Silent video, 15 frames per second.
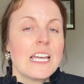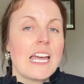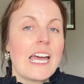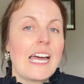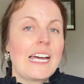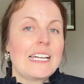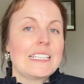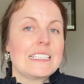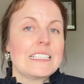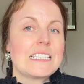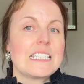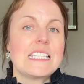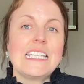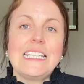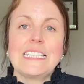And
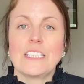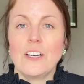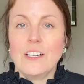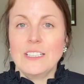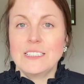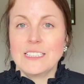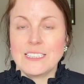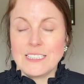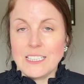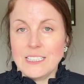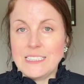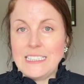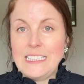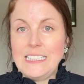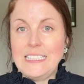these kinds of
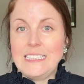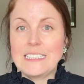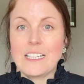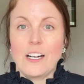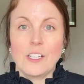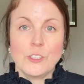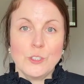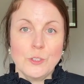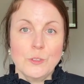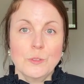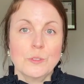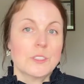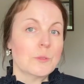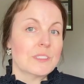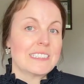studies are
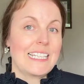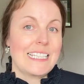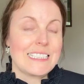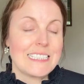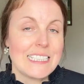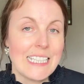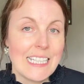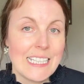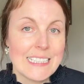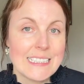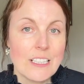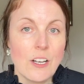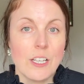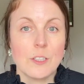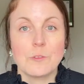used to assess things
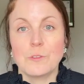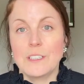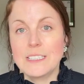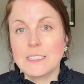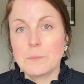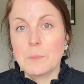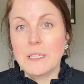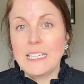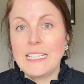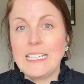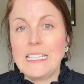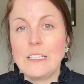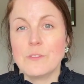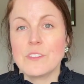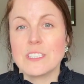like
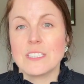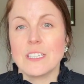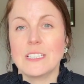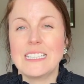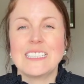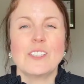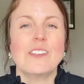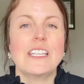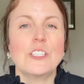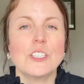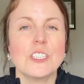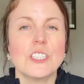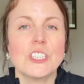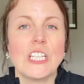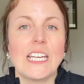feasibility of the study. So they're
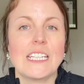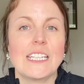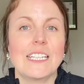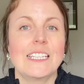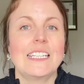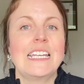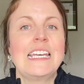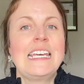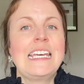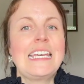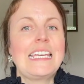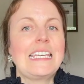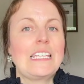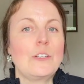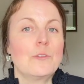just checking
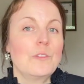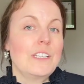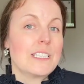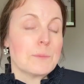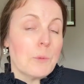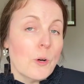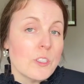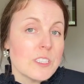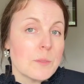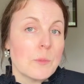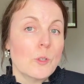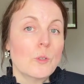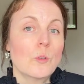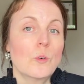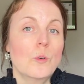if it's
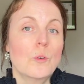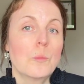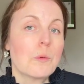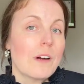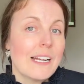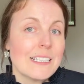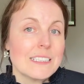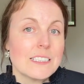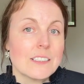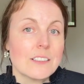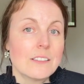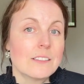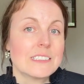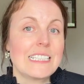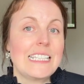possible or
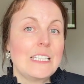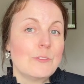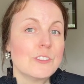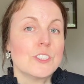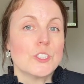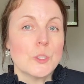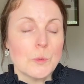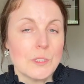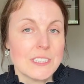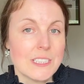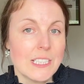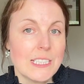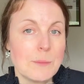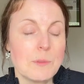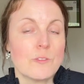practical to even do a
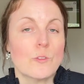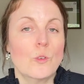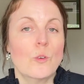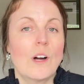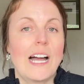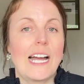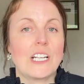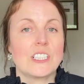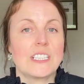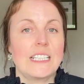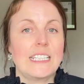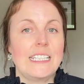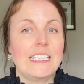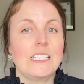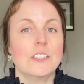study before
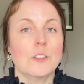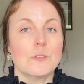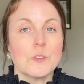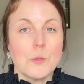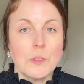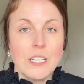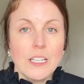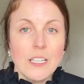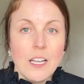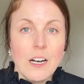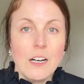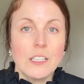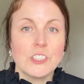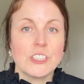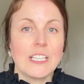actually, doing a
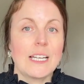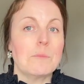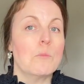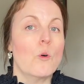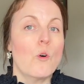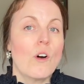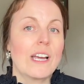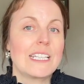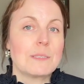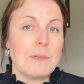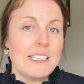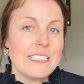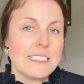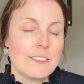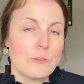larger and more
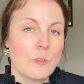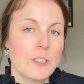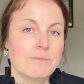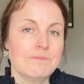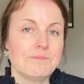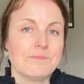expensive one.